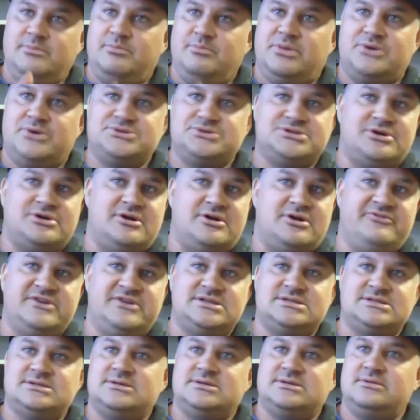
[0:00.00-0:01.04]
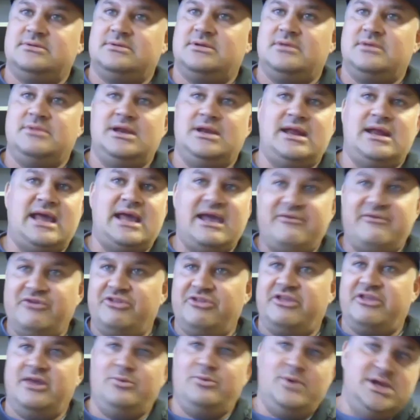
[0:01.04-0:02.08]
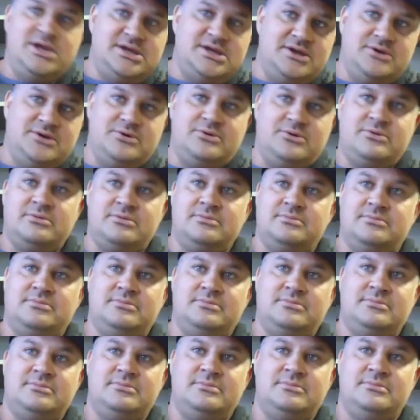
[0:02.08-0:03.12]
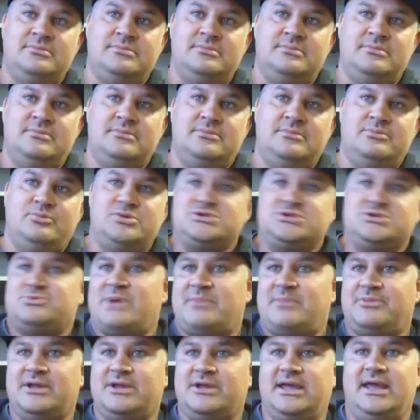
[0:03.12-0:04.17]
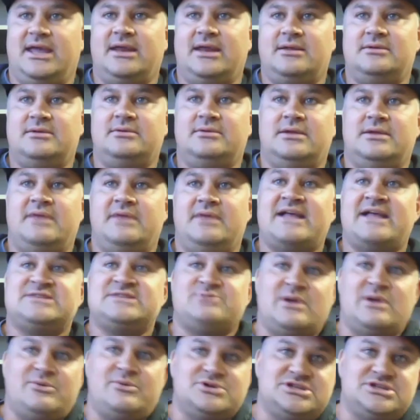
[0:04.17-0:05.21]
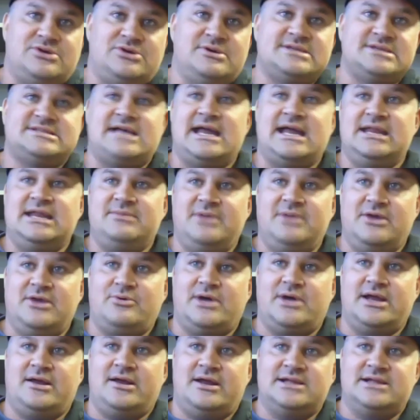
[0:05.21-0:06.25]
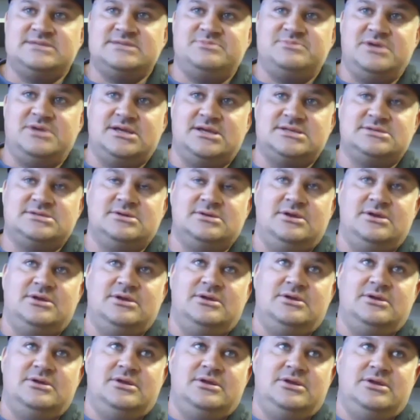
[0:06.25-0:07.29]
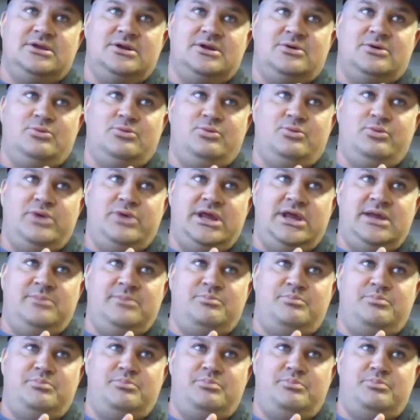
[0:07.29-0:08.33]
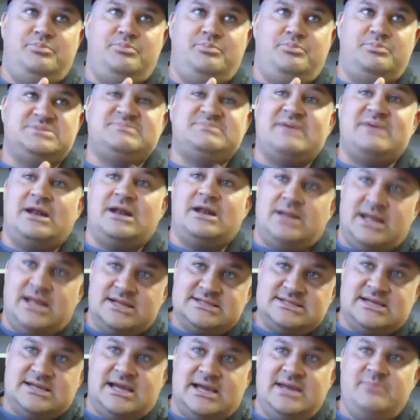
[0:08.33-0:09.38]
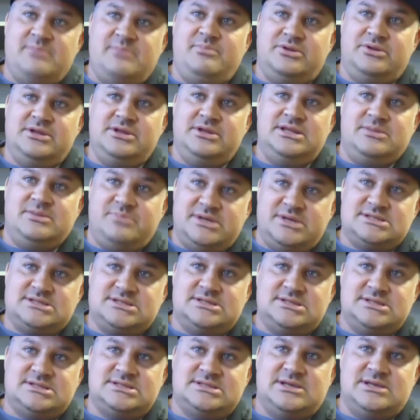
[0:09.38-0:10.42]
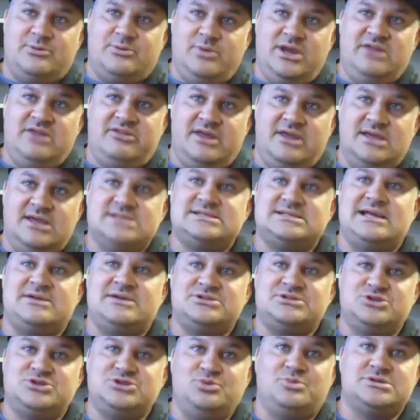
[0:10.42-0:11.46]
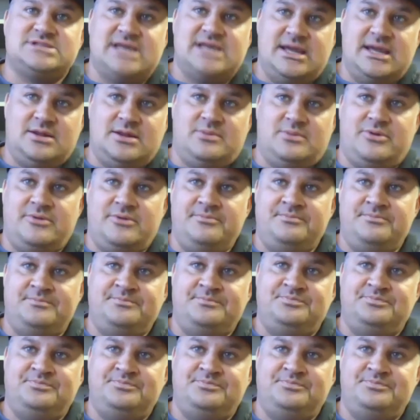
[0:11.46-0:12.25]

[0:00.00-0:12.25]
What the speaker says: post-harvest. Everything we do was replicated. And that's why we're so excited, to be quite honest, because, we spent a lot of time building the business that we think is now super scalable,